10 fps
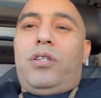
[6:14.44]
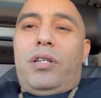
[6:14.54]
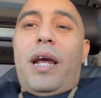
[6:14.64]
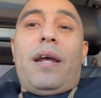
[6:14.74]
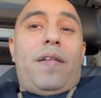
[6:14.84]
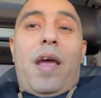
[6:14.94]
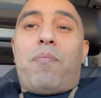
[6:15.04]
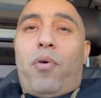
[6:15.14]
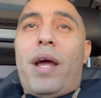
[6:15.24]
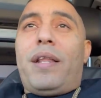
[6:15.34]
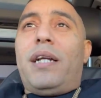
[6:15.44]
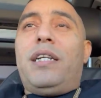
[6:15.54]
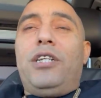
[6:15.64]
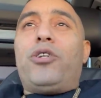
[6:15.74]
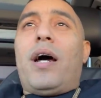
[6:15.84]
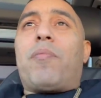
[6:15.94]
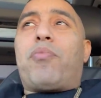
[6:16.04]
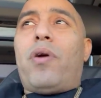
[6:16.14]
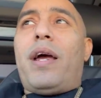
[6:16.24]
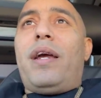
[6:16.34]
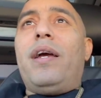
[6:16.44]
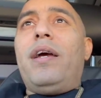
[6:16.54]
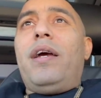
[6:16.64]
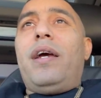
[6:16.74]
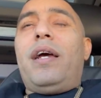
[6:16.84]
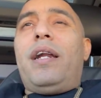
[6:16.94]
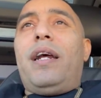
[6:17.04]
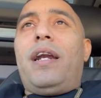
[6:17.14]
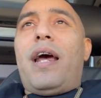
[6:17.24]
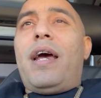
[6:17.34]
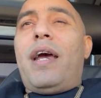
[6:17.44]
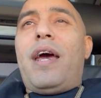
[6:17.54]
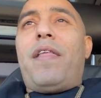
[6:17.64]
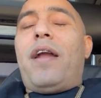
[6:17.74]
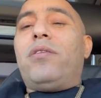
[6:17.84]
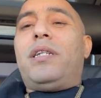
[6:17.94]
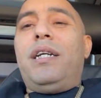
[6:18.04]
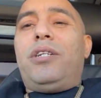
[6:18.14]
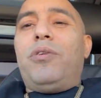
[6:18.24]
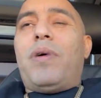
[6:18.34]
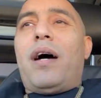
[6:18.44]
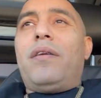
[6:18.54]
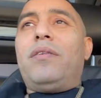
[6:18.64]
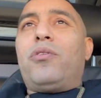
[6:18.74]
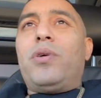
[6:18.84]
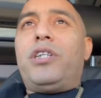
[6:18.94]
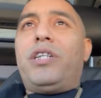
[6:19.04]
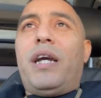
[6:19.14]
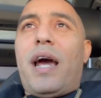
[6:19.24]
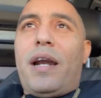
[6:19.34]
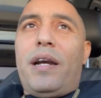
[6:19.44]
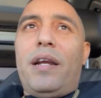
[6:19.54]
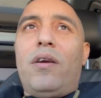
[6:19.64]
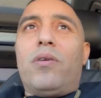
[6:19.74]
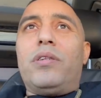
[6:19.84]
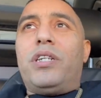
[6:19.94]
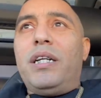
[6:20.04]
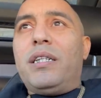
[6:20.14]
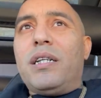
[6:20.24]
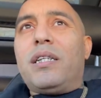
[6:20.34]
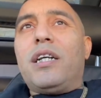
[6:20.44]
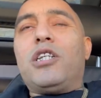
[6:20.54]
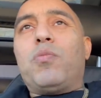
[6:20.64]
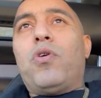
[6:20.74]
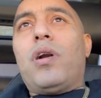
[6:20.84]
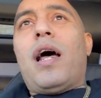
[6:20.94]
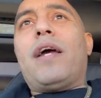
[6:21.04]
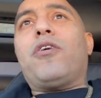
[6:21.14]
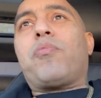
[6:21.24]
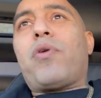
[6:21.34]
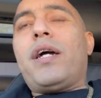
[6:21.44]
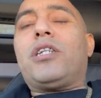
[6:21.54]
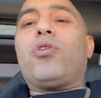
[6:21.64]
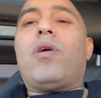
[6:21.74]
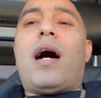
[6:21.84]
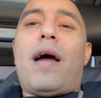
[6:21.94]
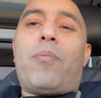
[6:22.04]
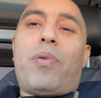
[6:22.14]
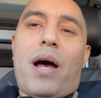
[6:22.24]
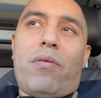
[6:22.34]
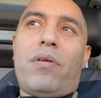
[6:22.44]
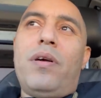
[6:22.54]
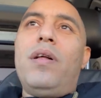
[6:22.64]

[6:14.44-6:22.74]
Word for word: they they pray. They teach you how to pray. And in AA, they don't teach you about Christianity or Jesus. It's more like you're praying to a higher power.